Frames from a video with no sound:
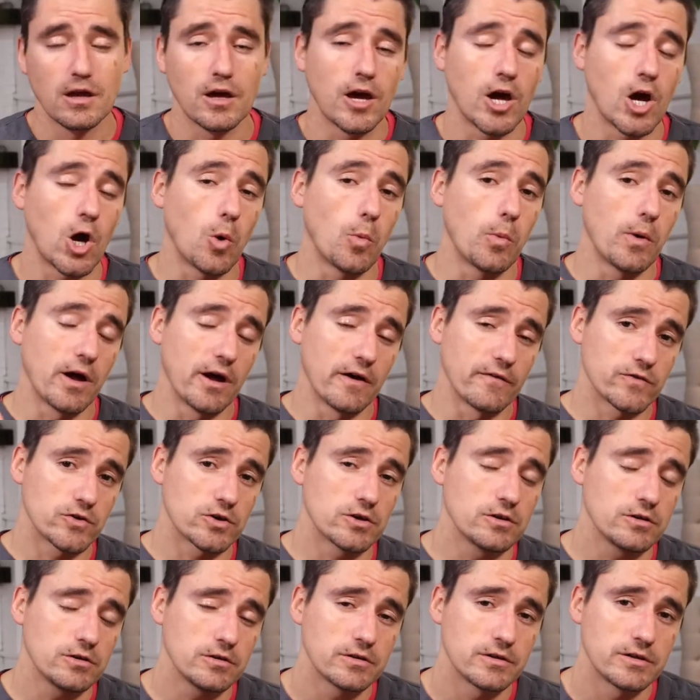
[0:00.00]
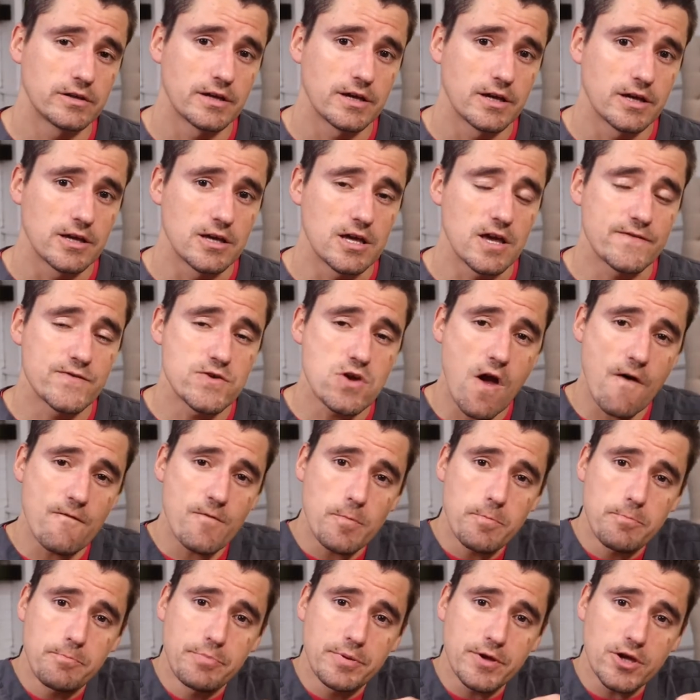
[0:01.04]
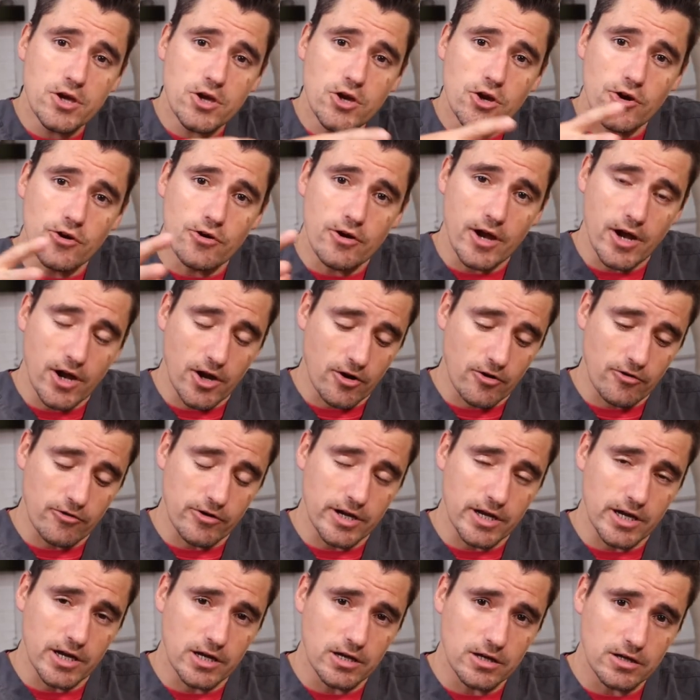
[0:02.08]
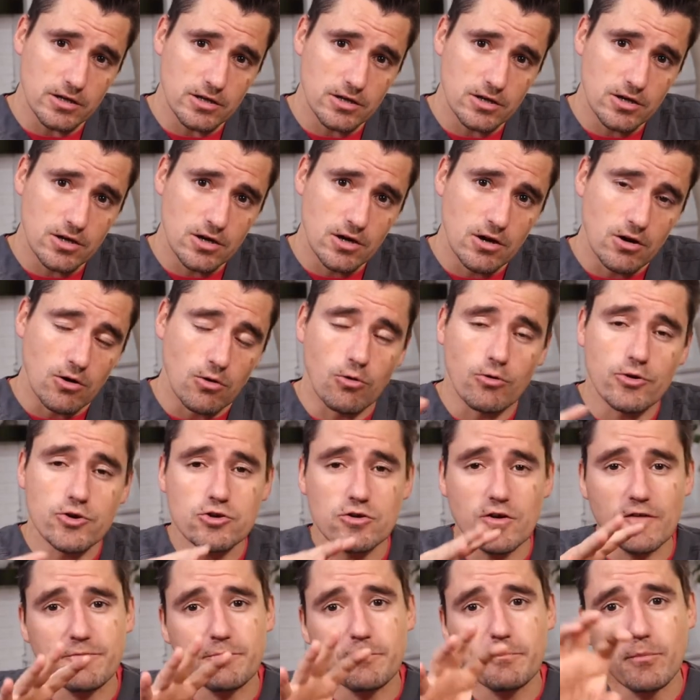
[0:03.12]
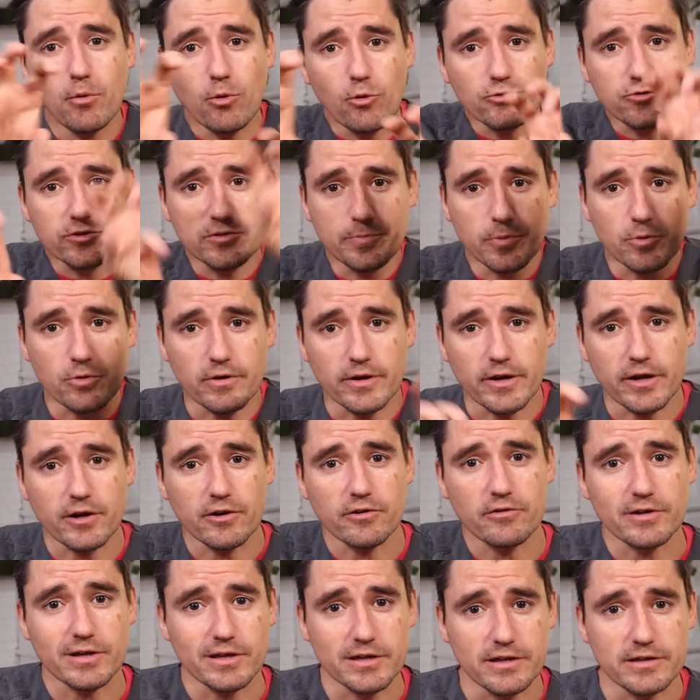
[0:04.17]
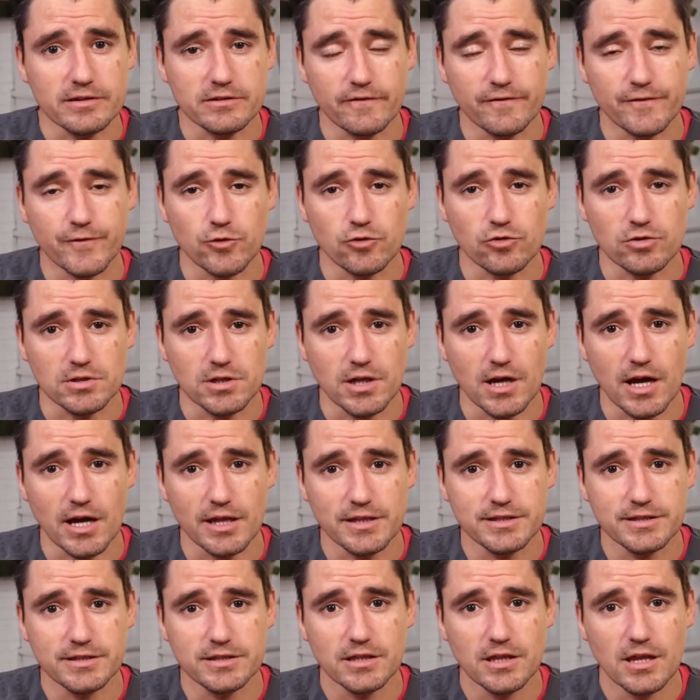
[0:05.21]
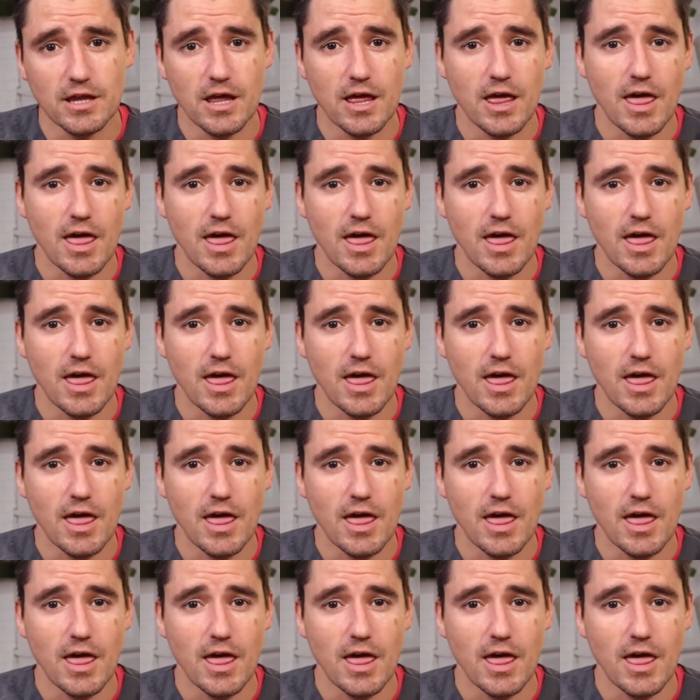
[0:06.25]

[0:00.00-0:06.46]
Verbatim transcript: However, if you have a bigger area or you have multiple areas of fur loss,